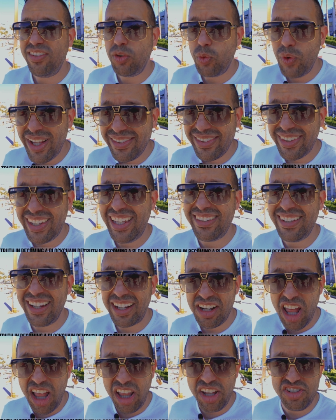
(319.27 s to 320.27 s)
risky
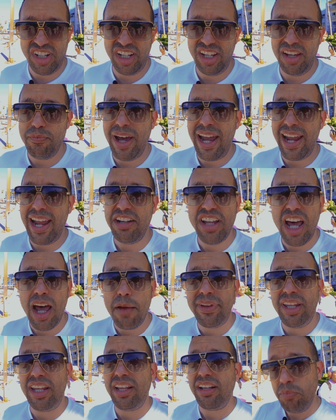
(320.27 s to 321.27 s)
technology by
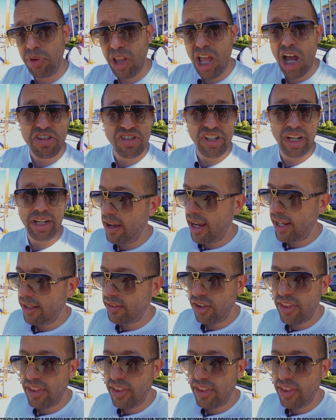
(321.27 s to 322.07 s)
adopting blockchain, right?